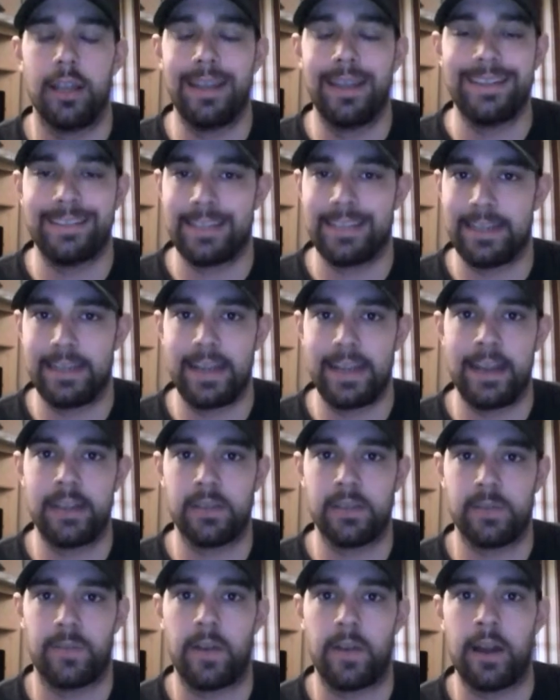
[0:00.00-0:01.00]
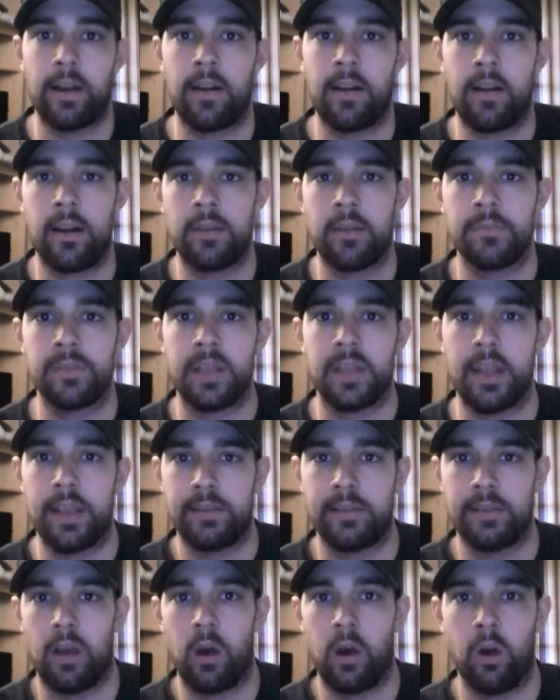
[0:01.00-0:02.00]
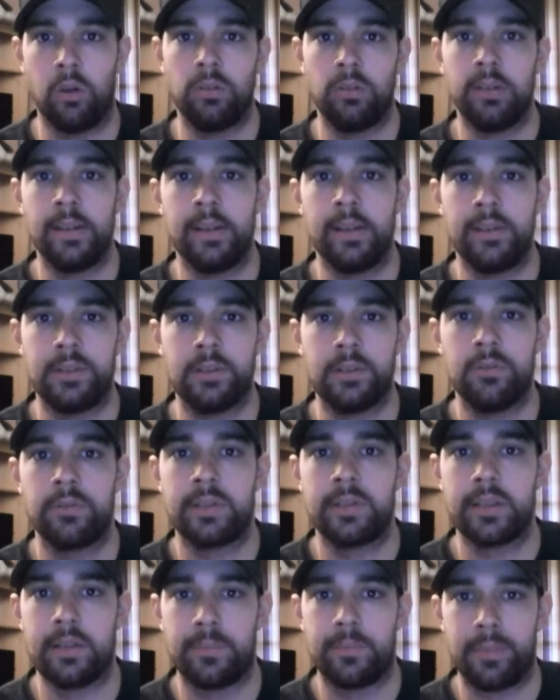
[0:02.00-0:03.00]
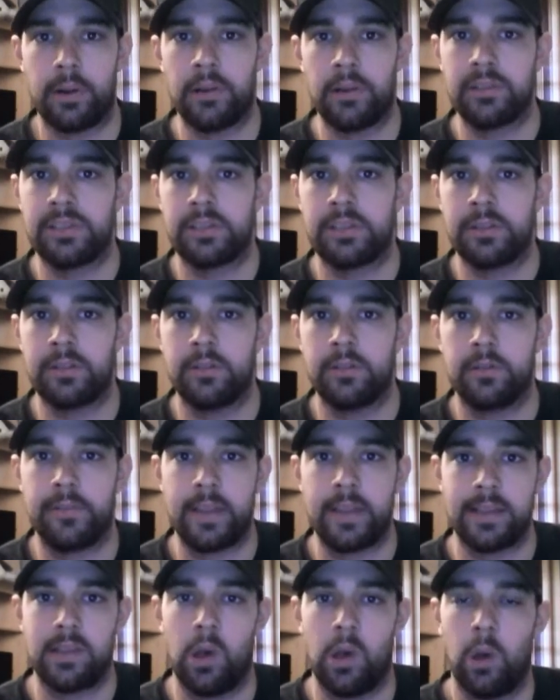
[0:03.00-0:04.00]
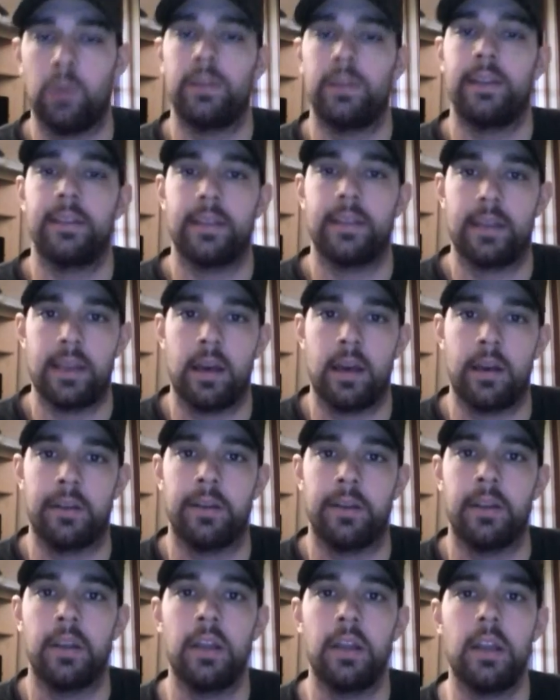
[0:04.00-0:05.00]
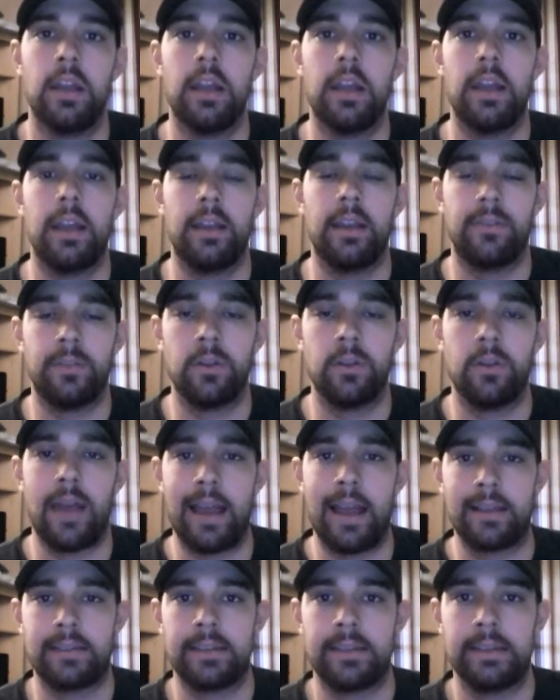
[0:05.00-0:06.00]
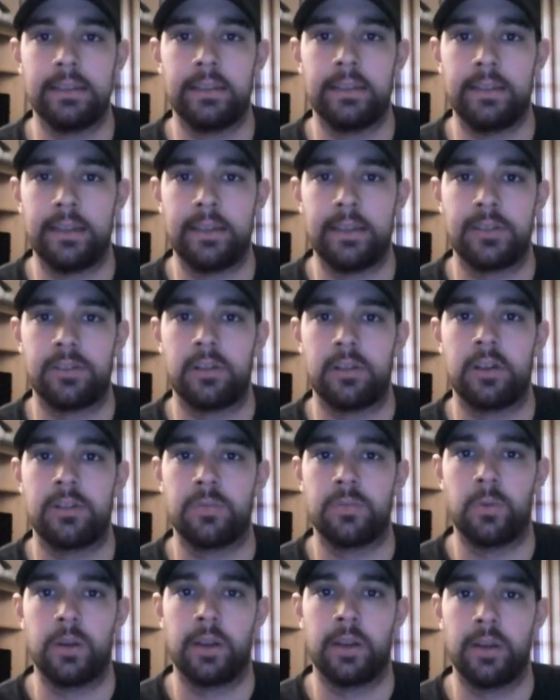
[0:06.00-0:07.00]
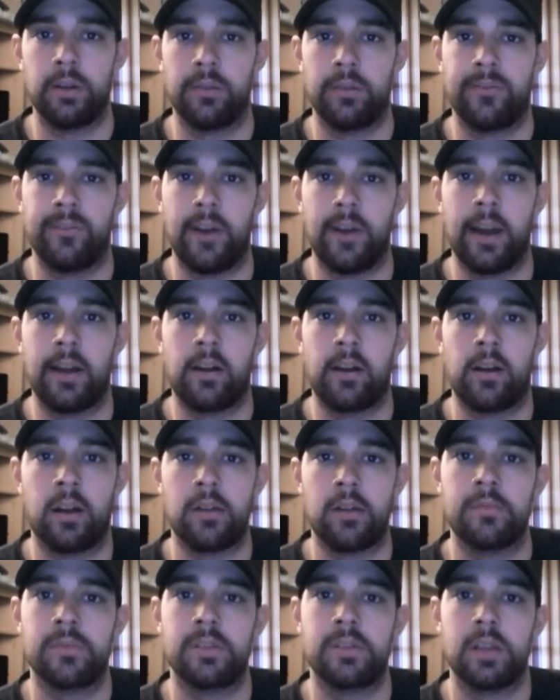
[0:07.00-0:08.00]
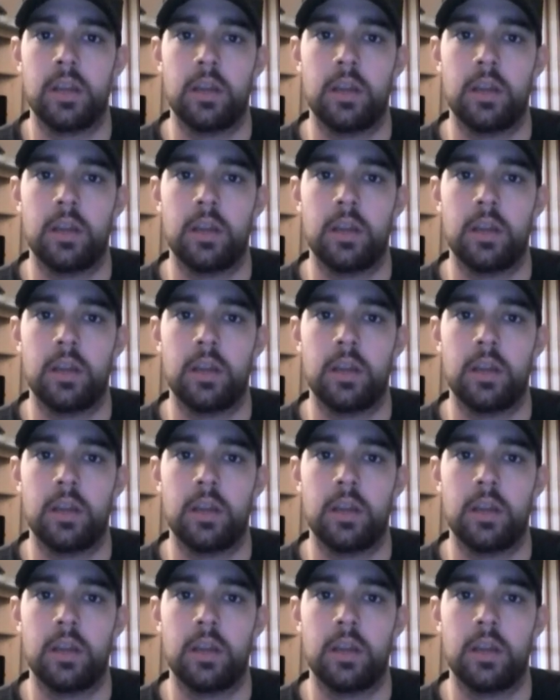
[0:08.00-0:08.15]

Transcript: in today's firearms is only due to the person that's holding the gun. If you accidentally discharge one of your firearms